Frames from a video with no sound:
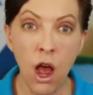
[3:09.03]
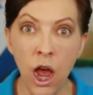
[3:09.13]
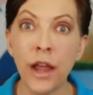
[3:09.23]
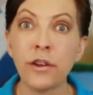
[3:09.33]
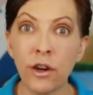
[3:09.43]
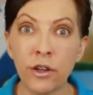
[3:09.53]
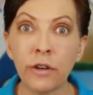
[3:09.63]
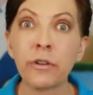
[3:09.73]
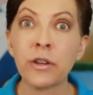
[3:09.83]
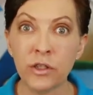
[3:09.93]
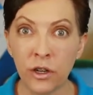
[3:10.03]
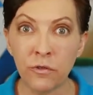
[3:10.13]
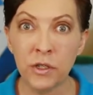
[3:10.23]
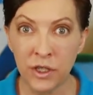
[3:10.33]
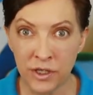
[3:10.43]
on your different
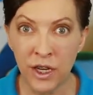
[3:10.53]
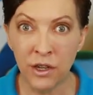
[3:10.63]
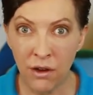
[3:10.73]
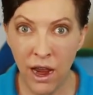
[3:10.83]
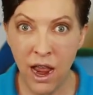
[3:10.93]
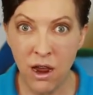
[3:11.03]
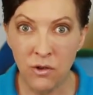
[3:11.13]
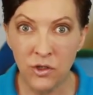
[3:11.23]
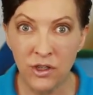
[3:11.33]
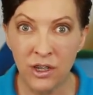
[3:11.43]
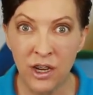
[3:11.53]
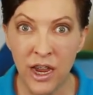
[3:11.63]
surfaces in your house.